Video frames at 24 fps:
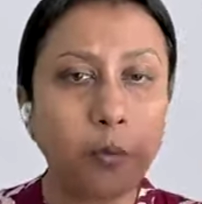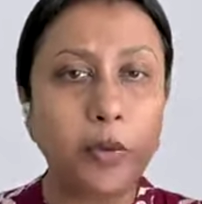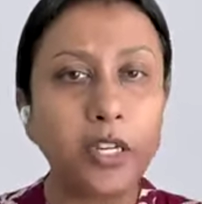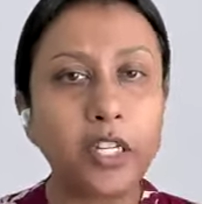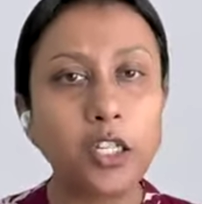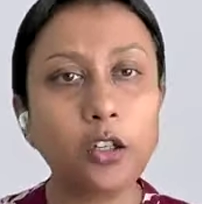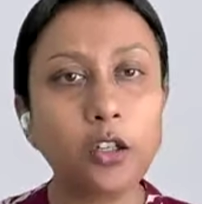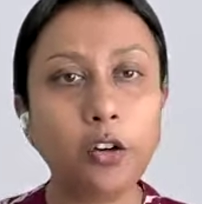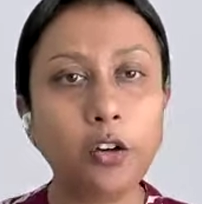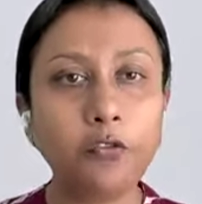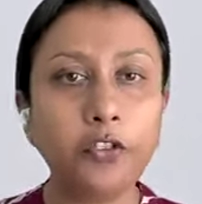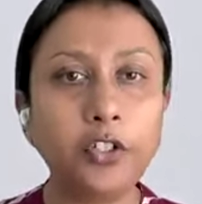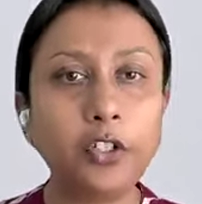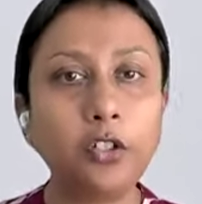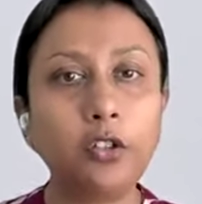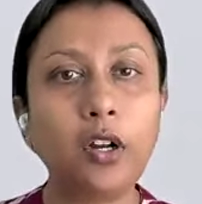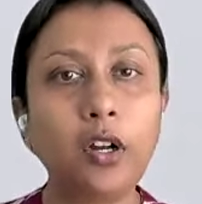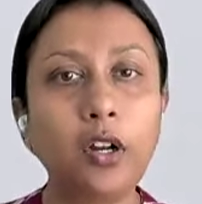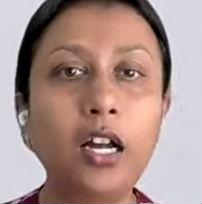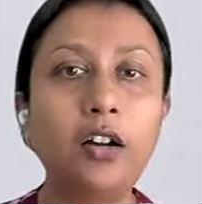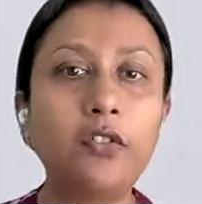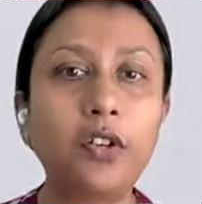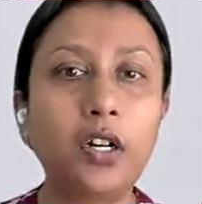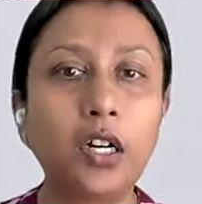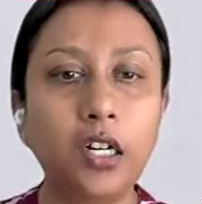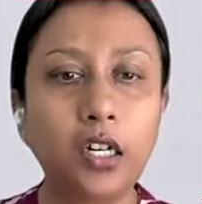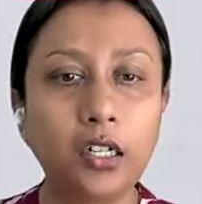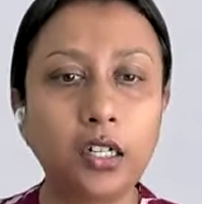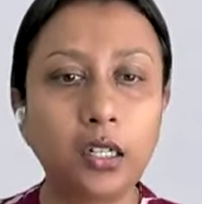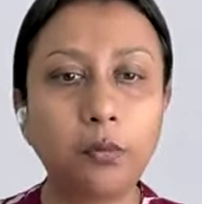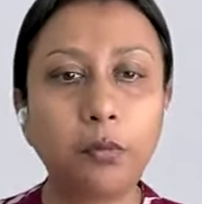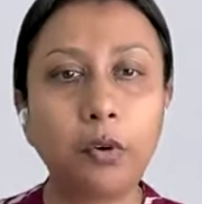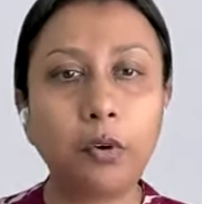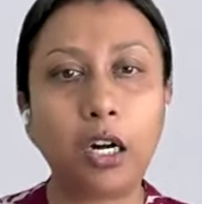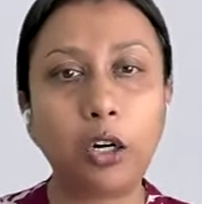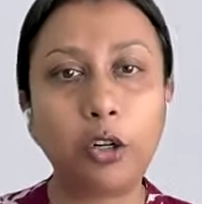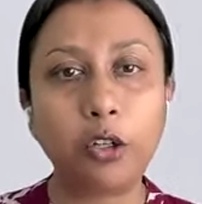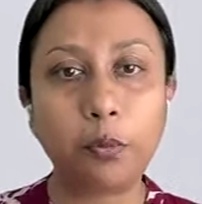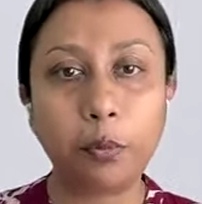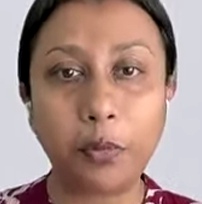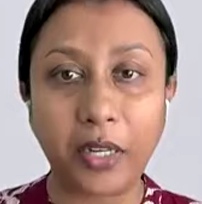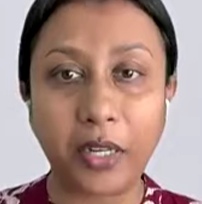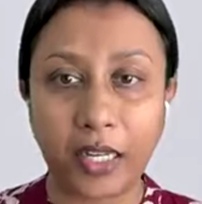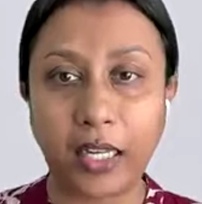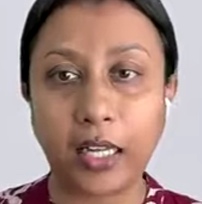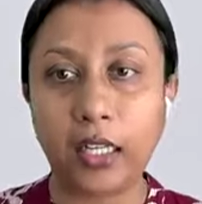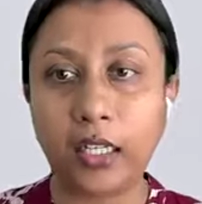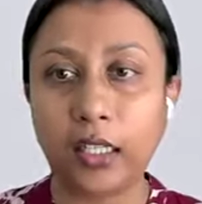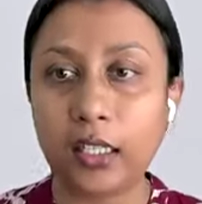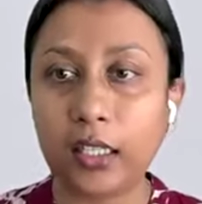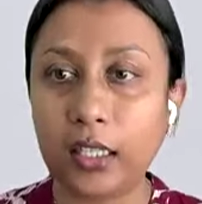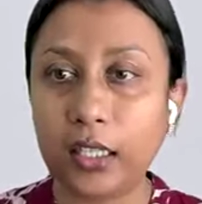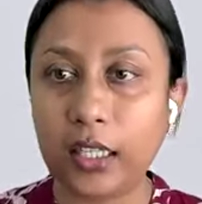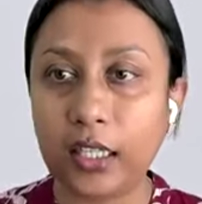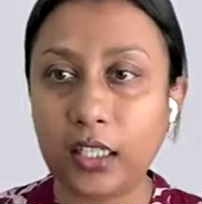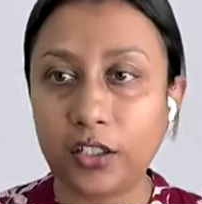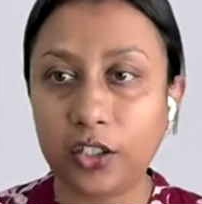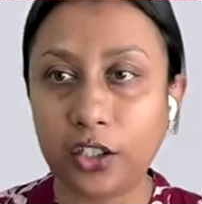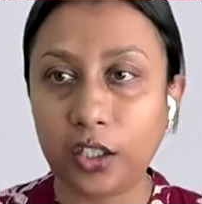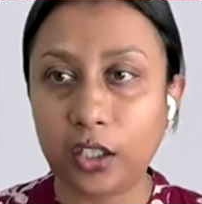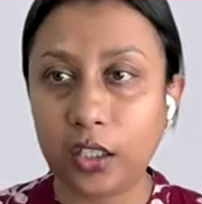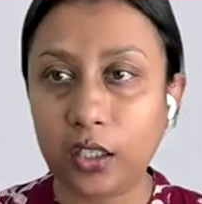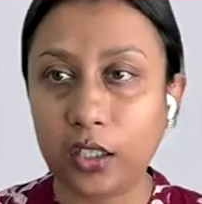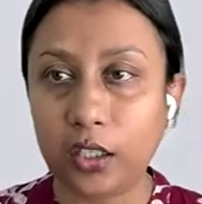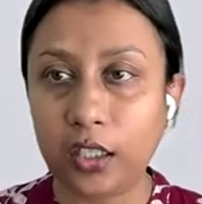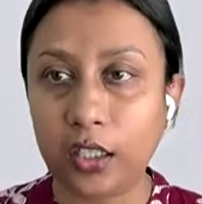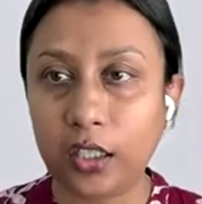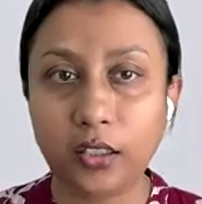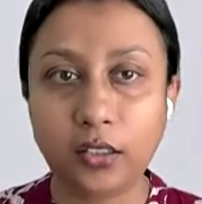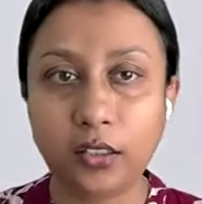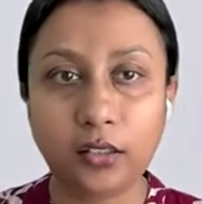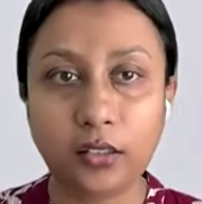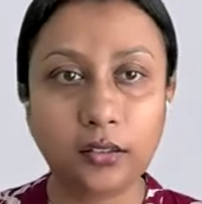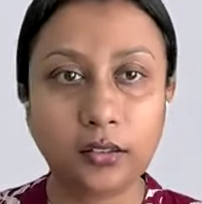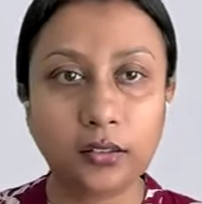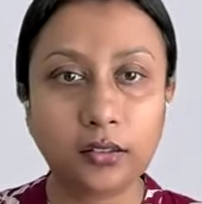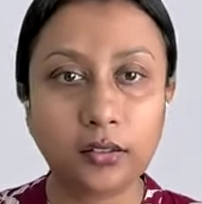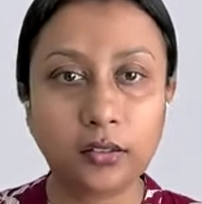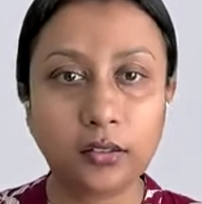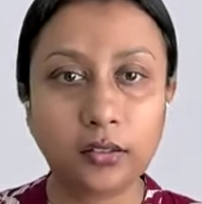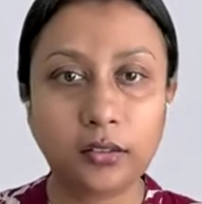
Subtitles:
How many of you have heard about mechanical engineering?